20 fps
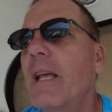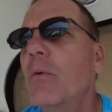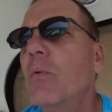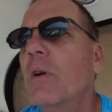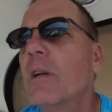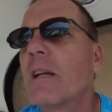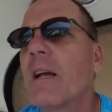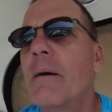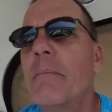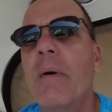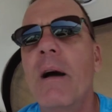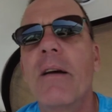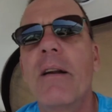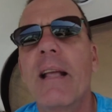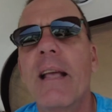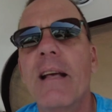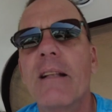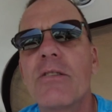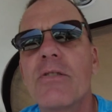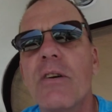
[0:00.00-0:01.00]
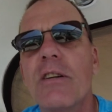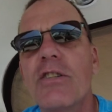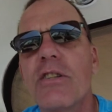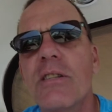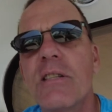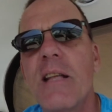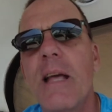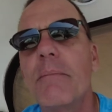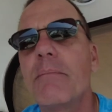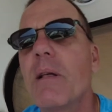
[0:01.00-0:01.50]
He wouldn't come out again, so I
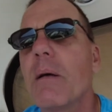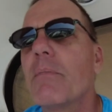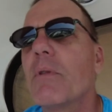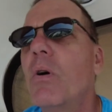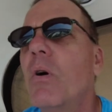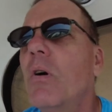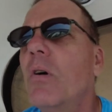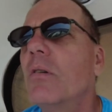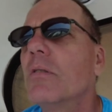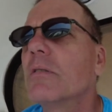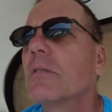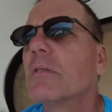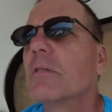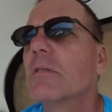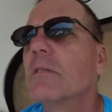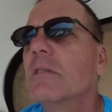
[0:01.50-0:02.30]
just taped up the holes